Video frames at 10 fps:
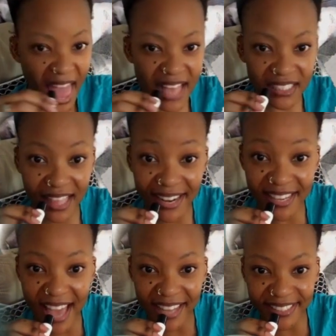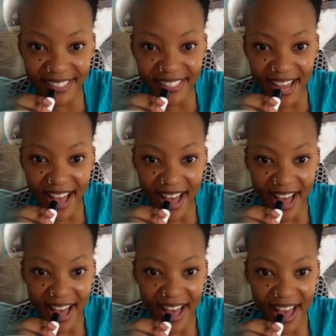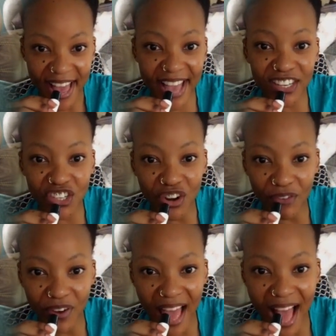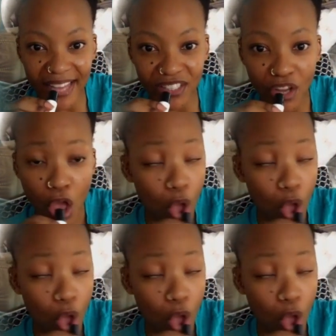As that gangster, angel of light.